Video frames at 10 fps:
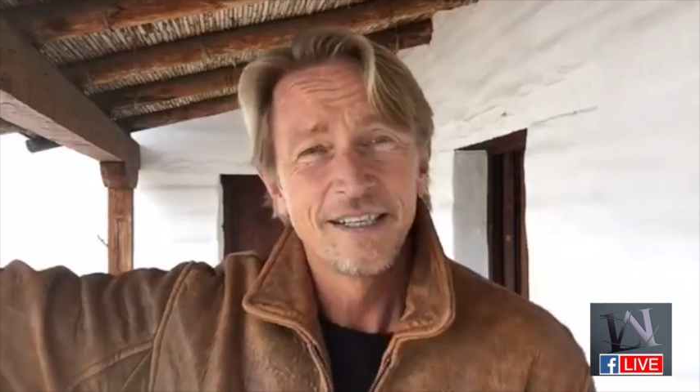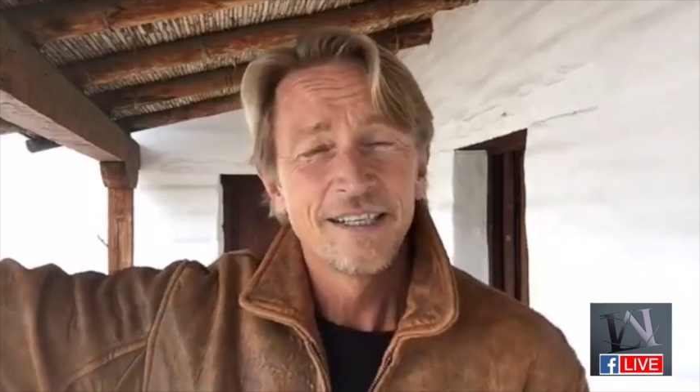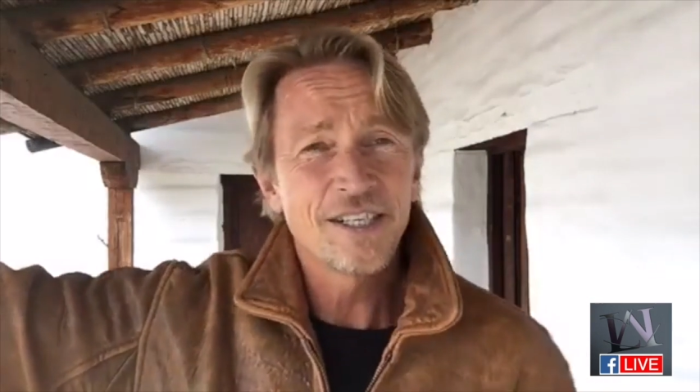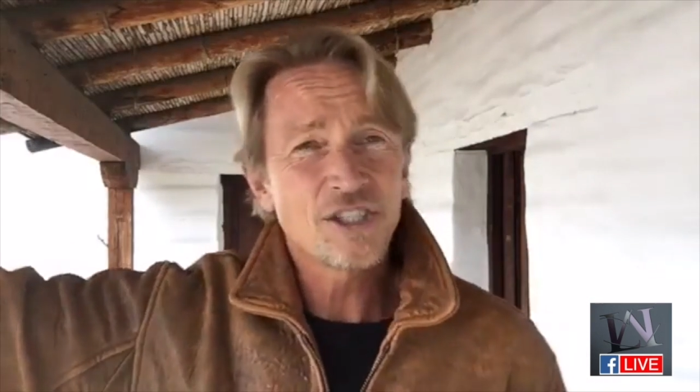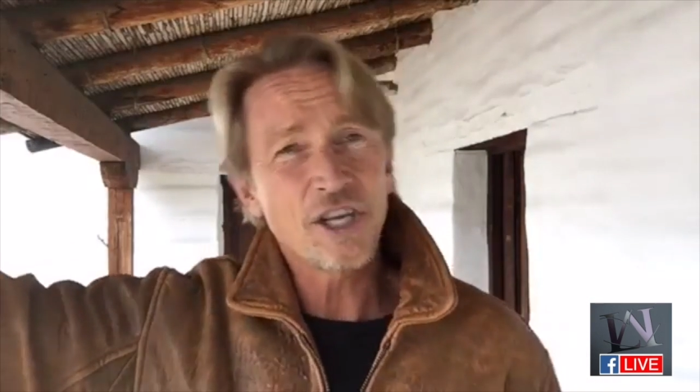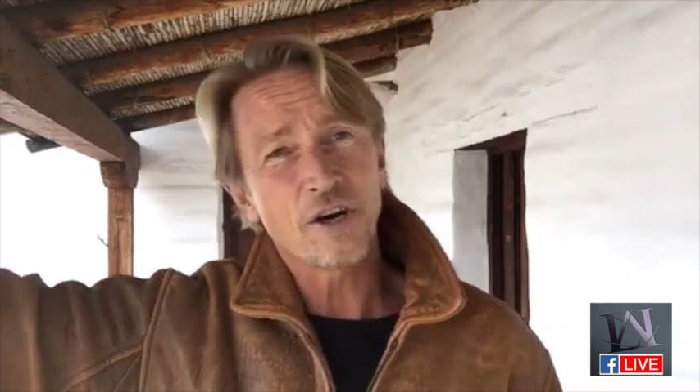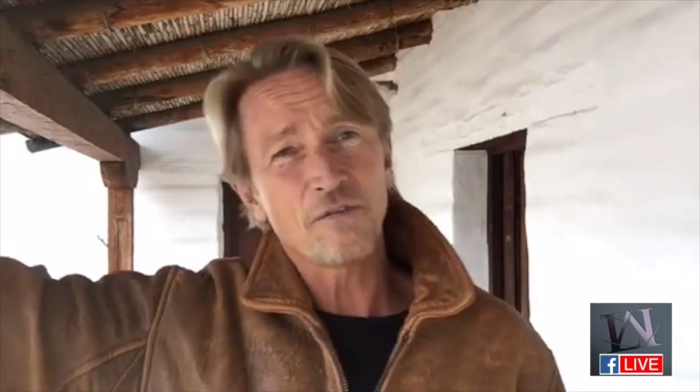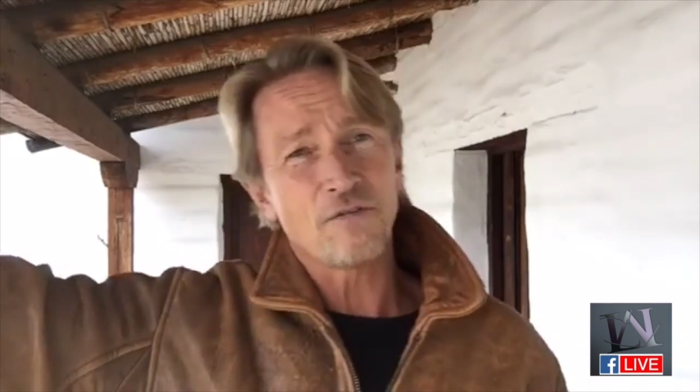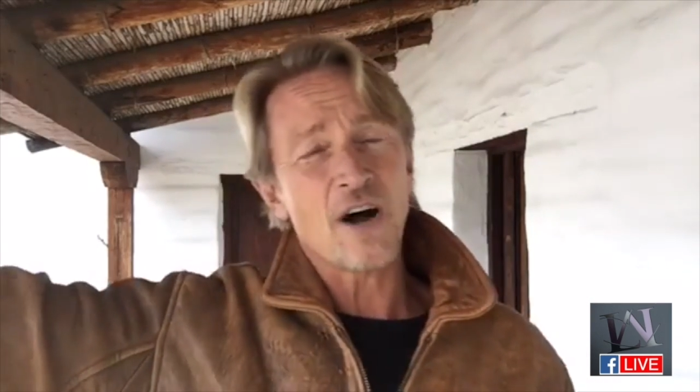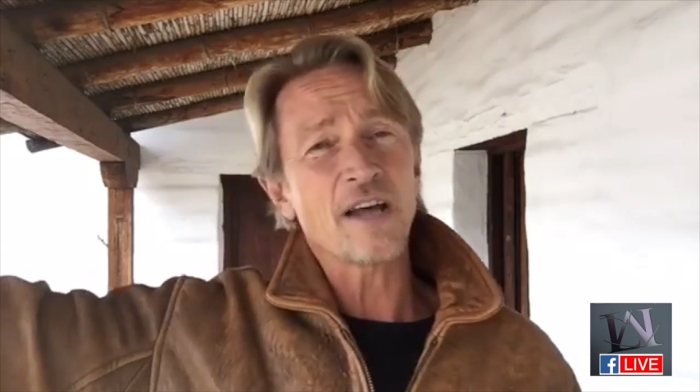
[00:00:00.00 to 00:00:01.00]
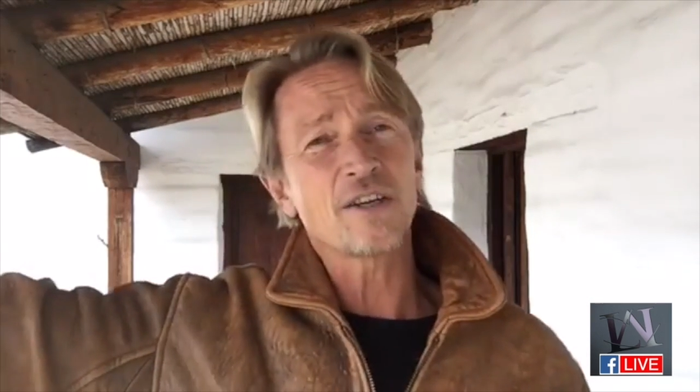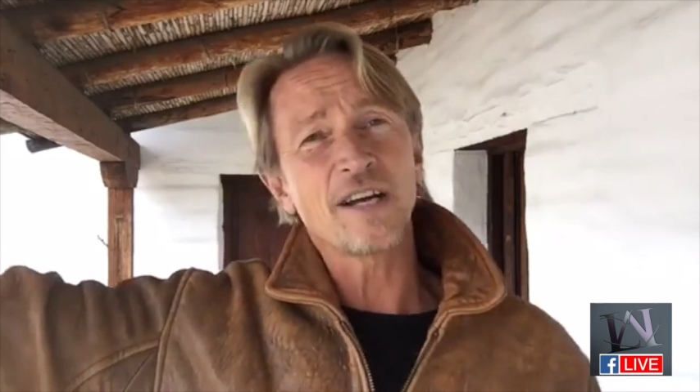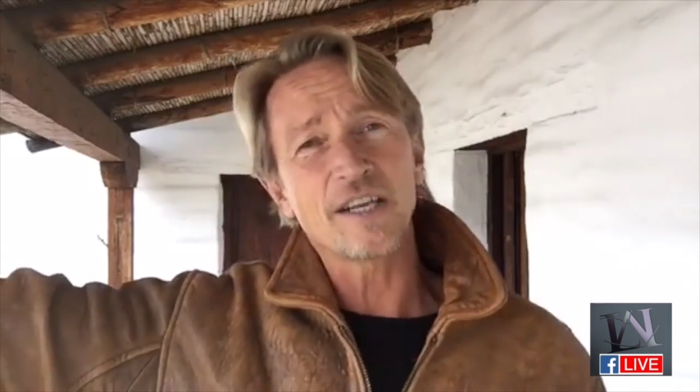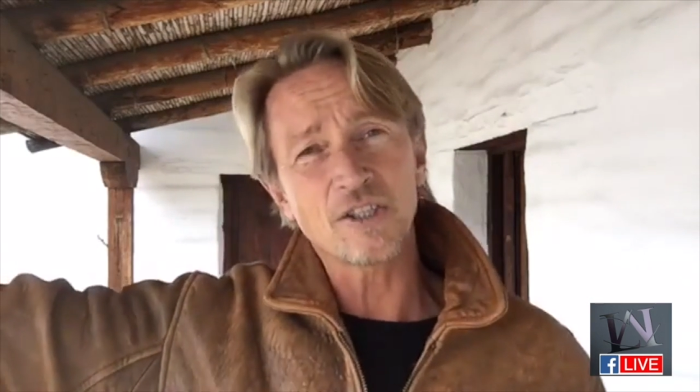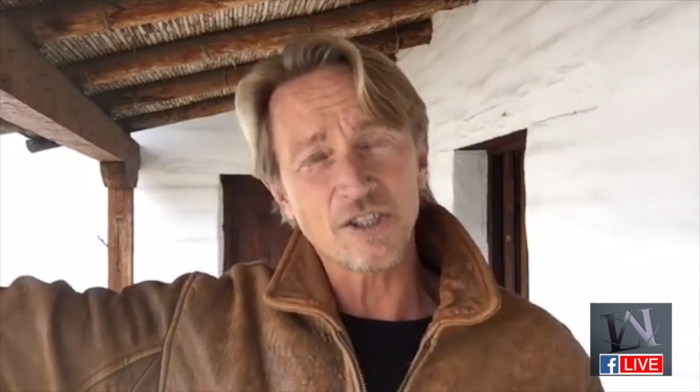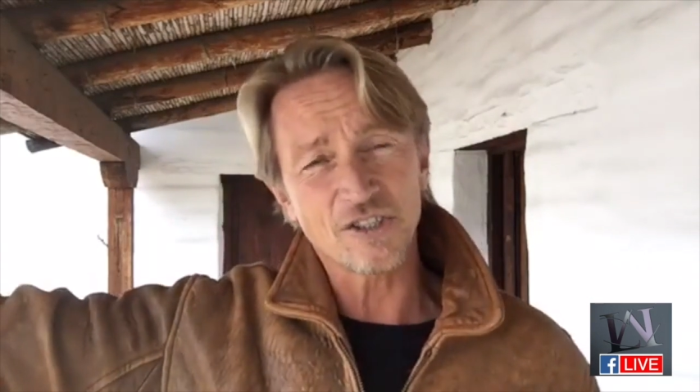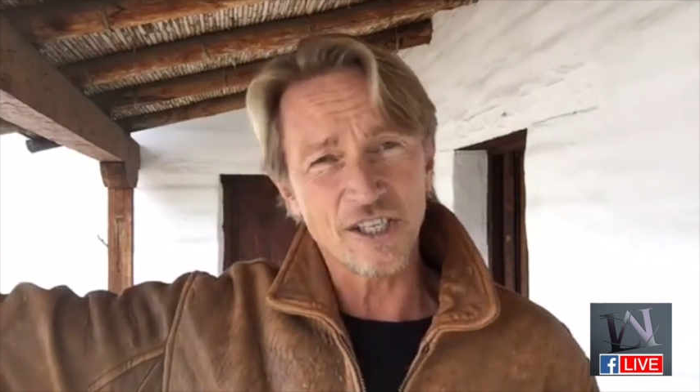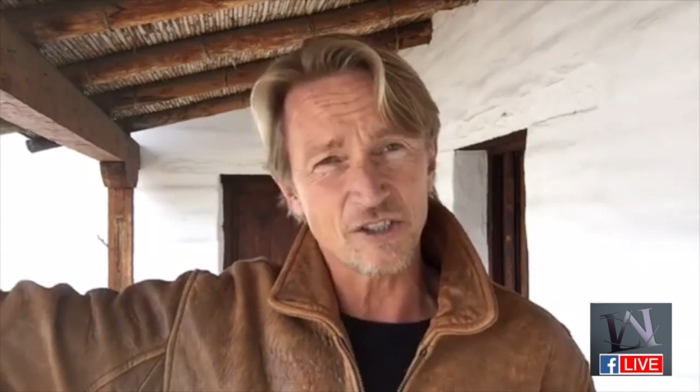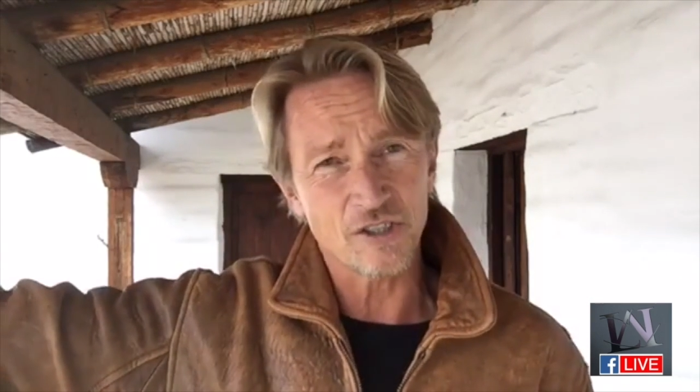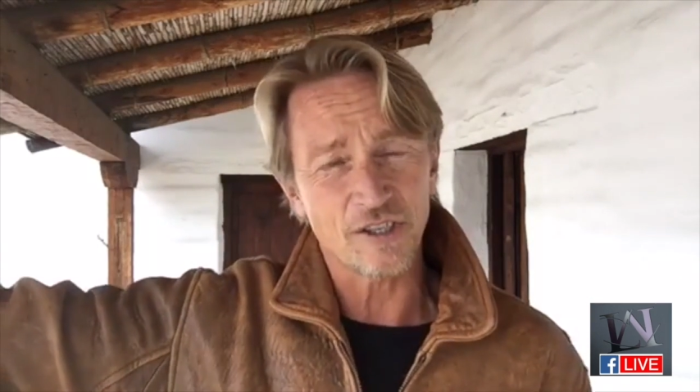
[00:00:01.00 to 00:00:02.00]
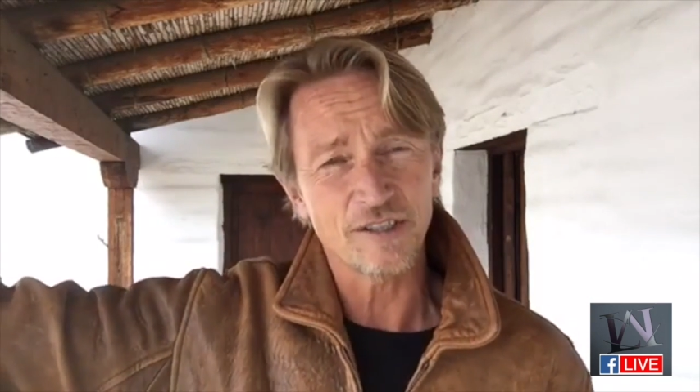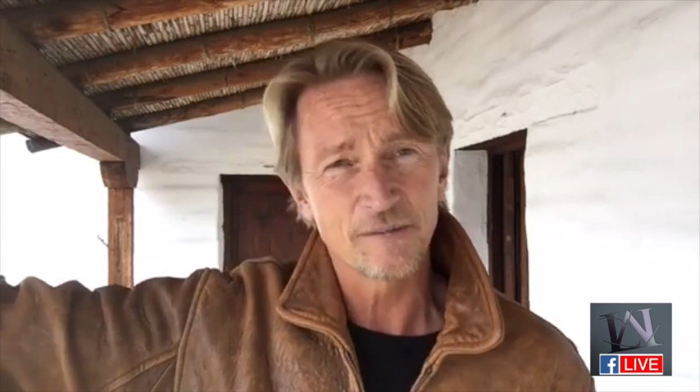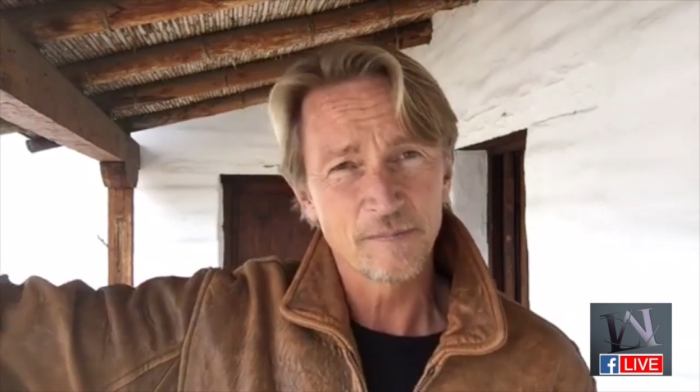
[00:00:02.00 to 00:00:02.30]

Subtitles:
to see her father and her sister.